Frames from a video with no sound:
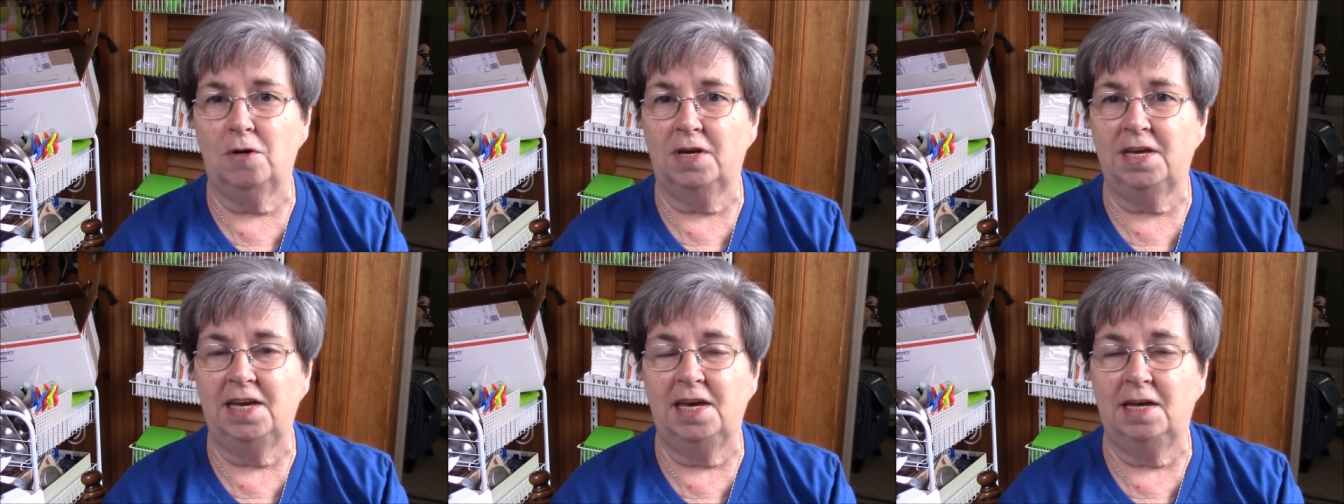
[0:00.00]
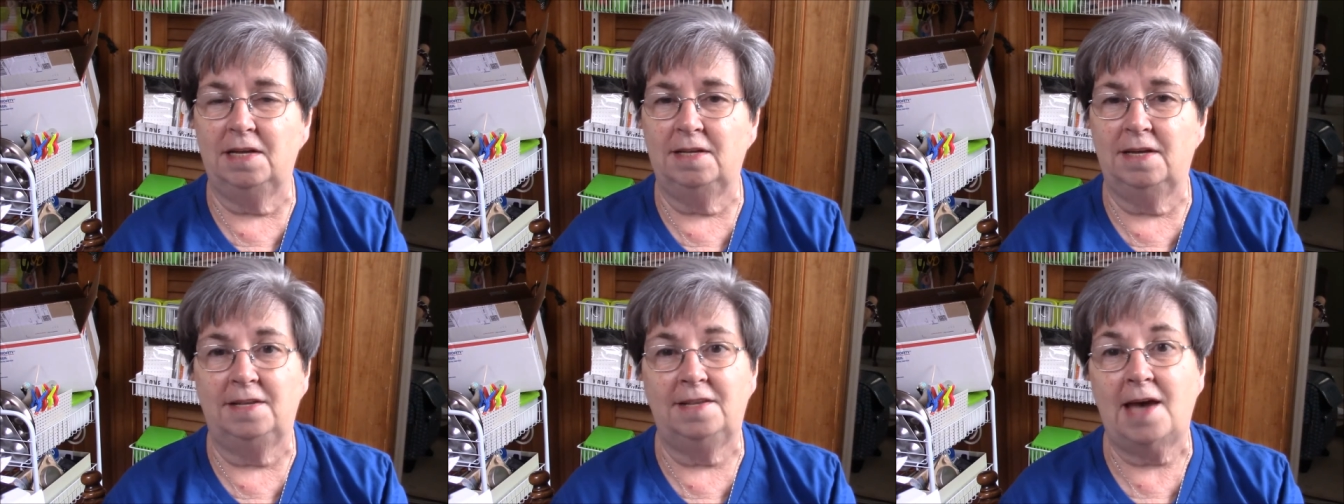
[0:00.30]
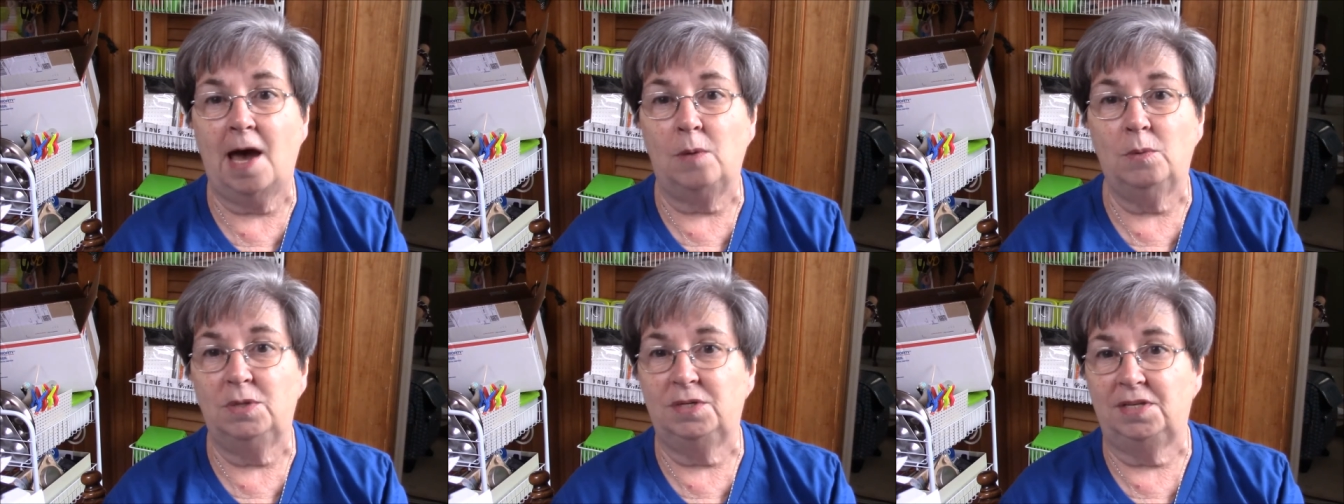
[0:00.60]
kit and
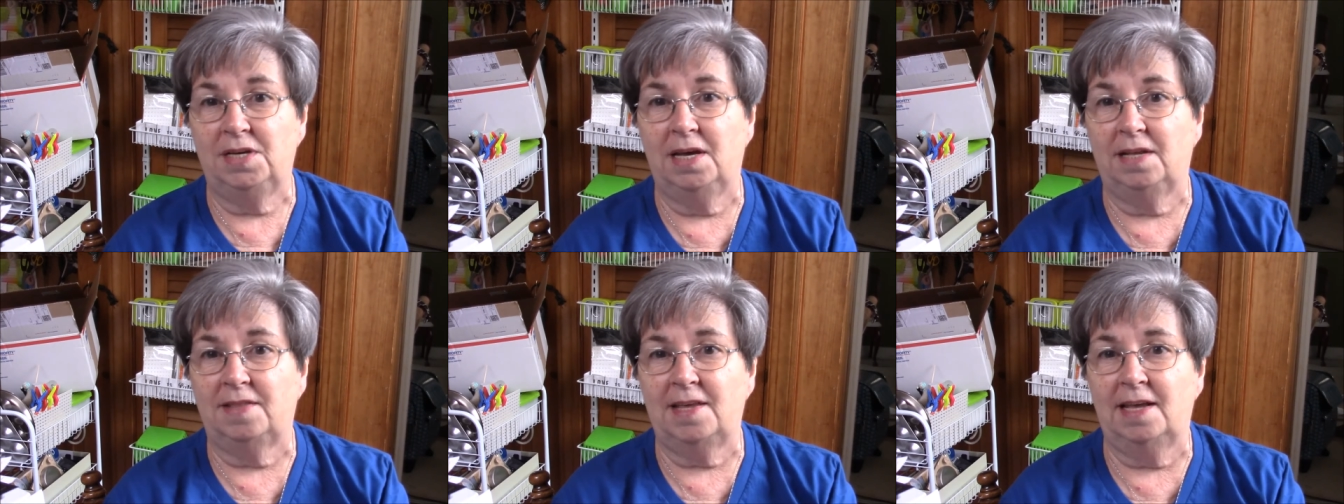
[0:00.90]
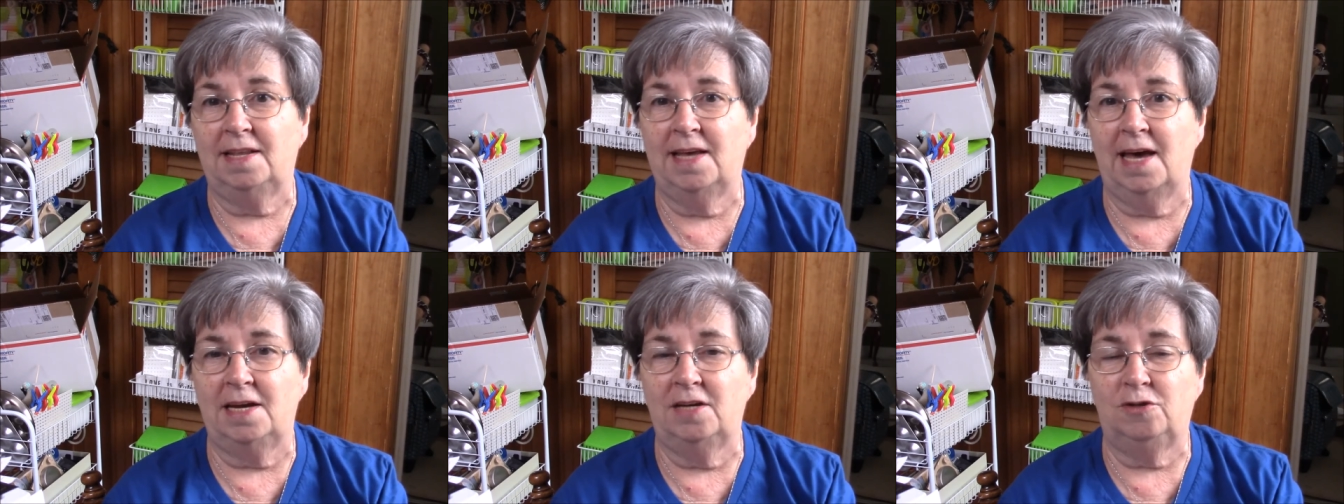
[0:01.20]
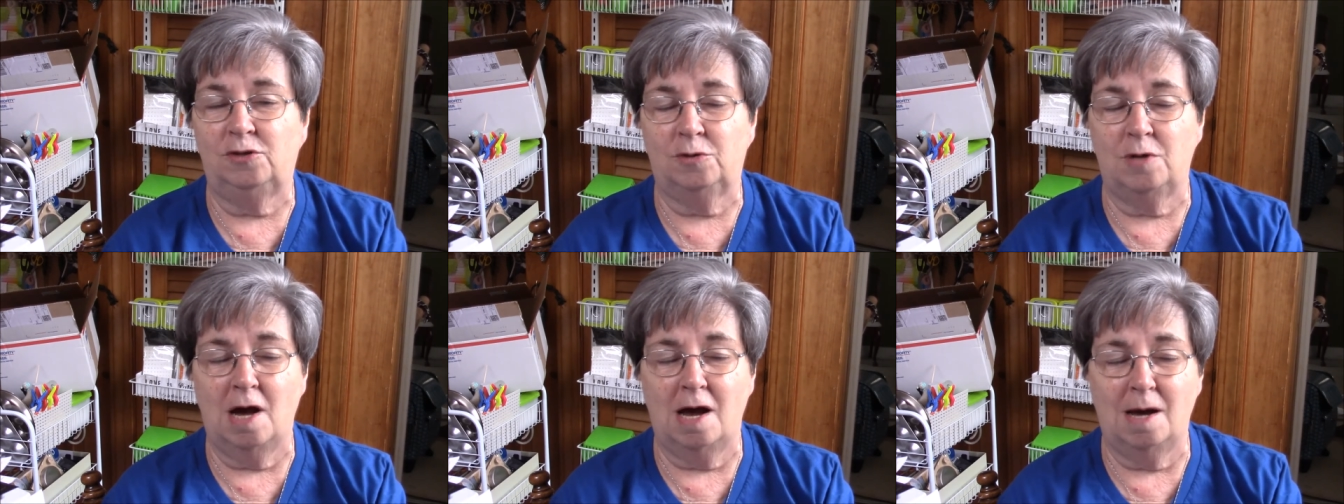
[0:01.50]
that was it they let it
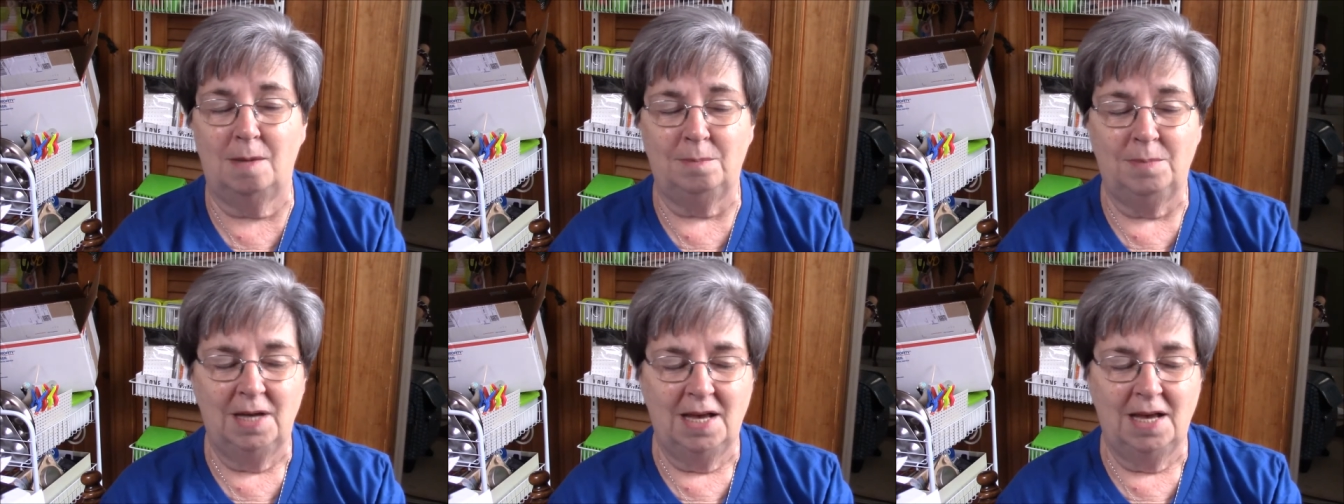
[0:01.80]
drop